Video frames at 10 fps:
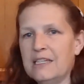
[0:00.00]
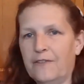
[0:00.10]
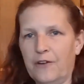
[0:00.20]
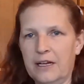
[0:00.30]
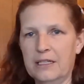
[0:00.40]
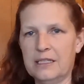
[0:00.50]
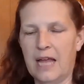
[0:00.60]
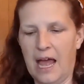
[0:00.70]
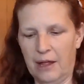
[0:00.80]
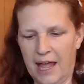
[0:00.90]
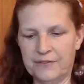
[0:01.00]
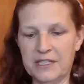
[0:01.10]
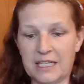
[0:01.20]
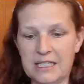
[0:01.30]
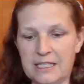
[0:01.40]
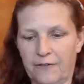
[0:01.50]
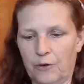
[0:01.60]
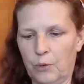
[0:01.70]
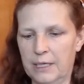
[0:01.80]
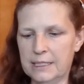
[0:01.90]
different, I'll have six
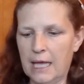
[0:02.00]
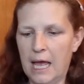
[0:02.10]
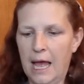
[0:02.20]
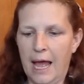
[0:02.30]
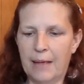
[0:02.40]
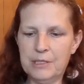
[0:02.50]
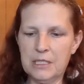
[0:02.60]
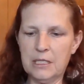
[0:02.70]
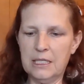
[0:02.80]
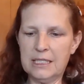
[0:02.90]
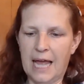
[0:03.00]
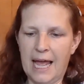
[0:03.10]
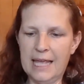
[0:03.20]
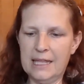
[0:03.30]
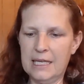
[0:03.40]
different ones. I'm just going to tie